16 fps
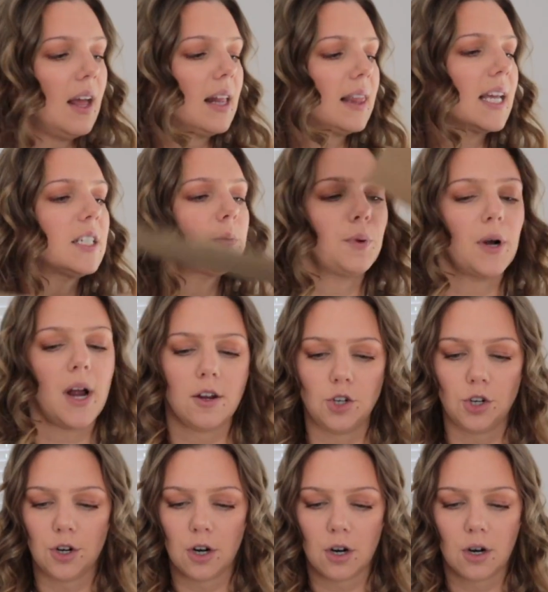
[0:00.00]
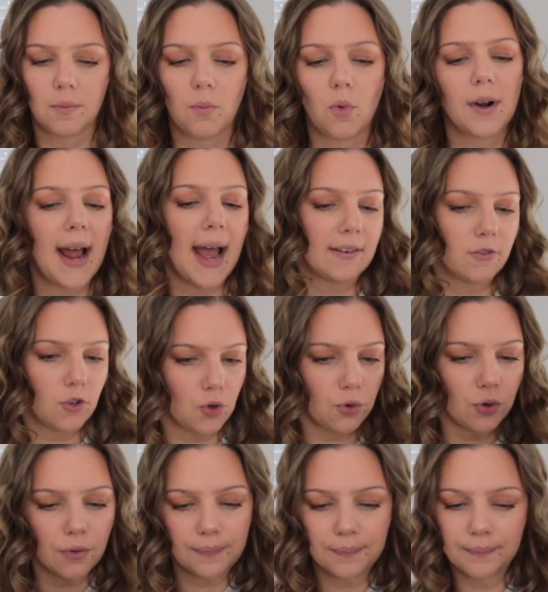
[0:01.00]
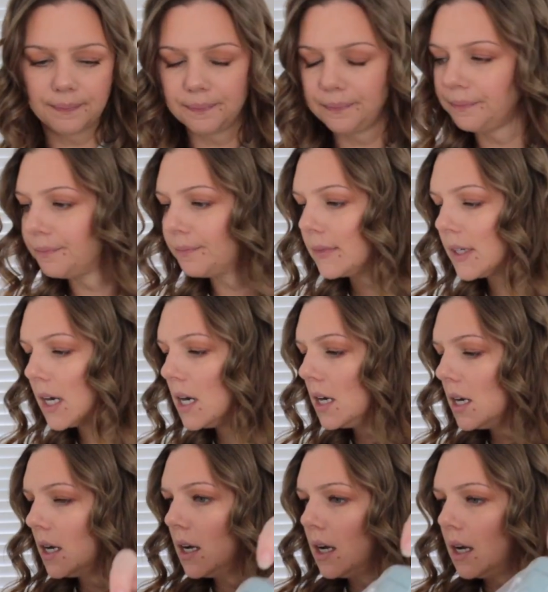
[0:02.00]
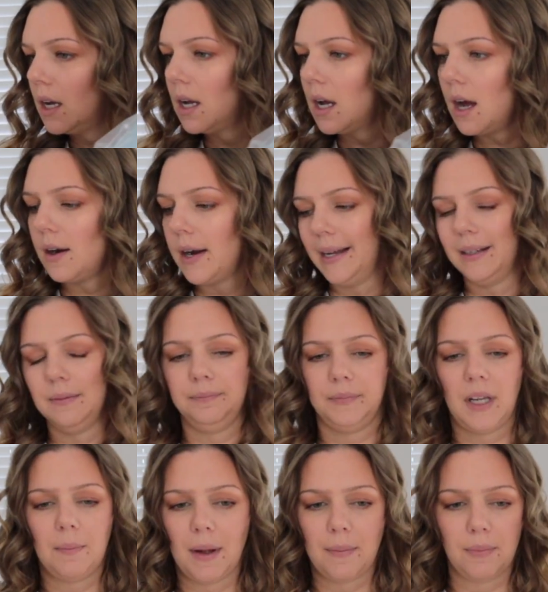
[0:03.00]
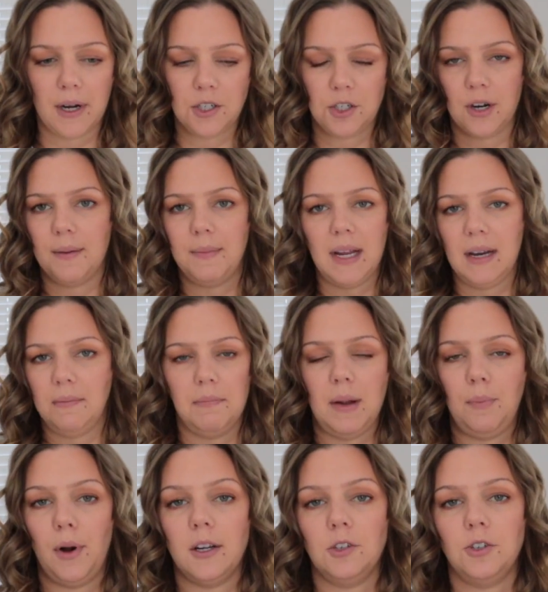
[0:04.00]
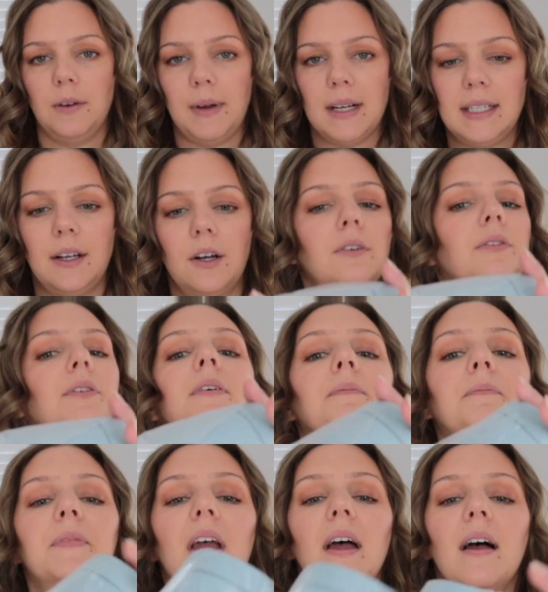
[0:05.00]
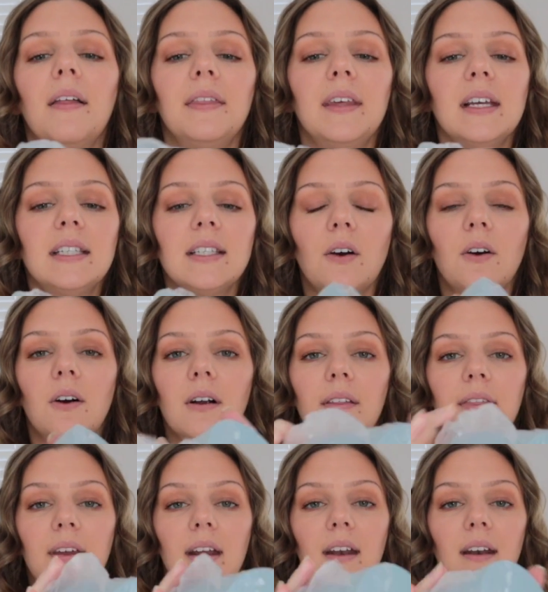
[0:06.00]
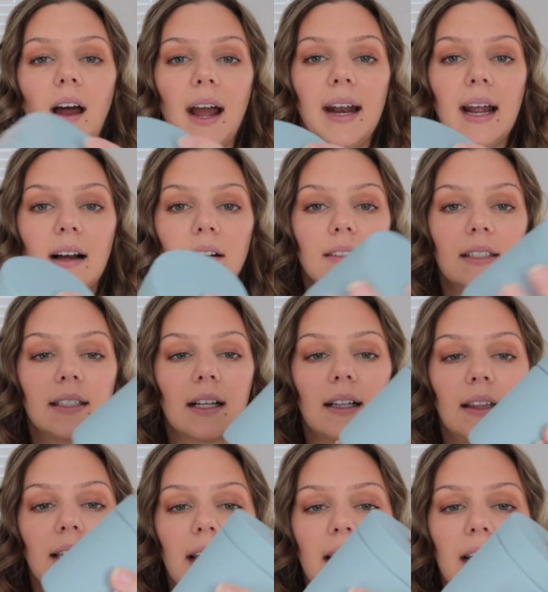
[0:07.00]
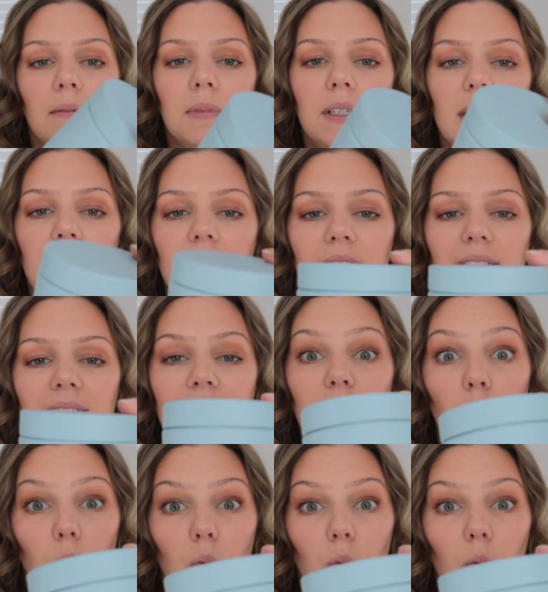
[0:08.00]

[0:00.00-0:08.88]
Less pressure, more natural. All right, and by pressure, I mean me pressuring myself. These are the 9-ounce glam tins.